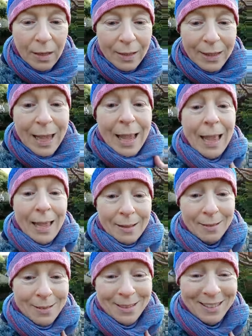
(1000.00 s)
Yeah,
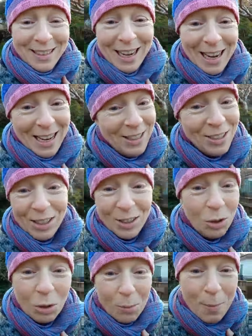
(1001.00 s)

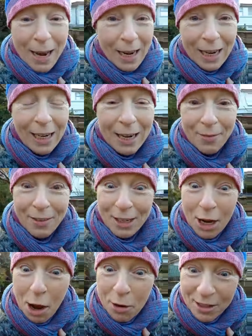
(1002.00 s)
it's automatic. I don't even
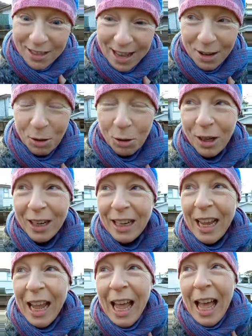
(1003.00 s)
notice that, Laura.
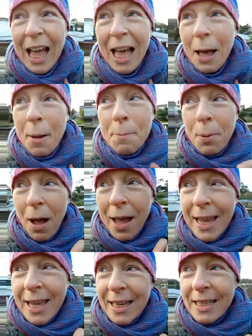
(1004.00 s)
I'm
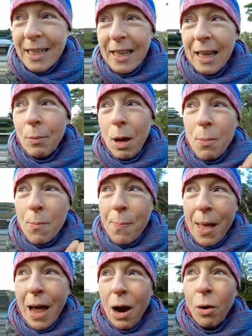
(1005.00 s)
buying into them, I'm
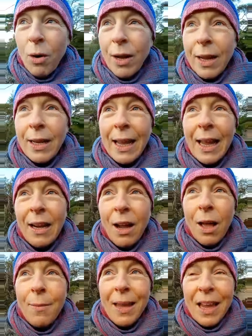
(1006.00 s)
empowering it, and
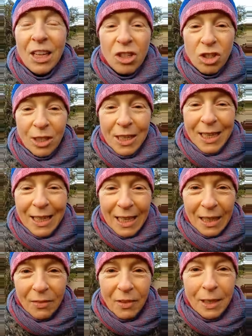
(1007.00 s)
I'm actually
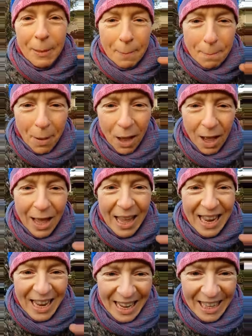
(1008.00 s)
giving
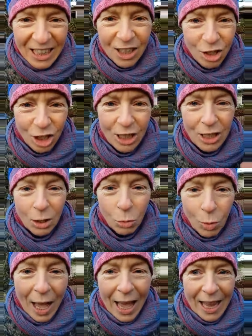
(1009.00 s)
my energy
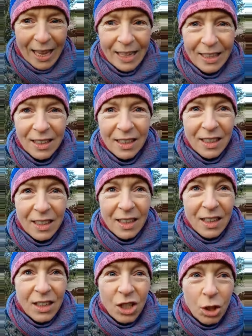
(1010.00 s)
away
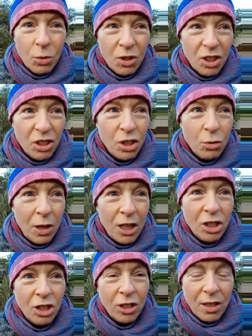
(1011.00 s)
to a
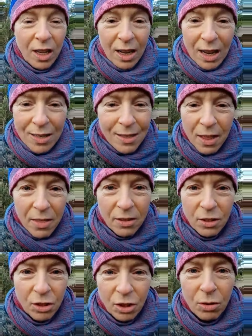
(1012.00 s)
situation that has
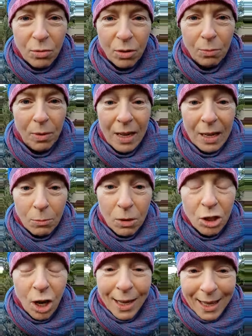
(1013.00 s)
nothing to do with me and
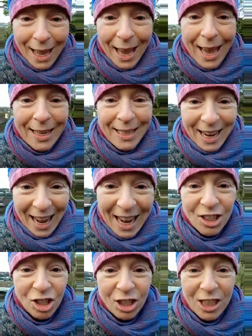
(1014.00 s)
which I can't
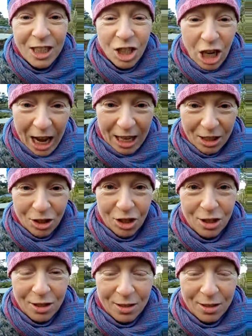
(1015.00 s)
actually change.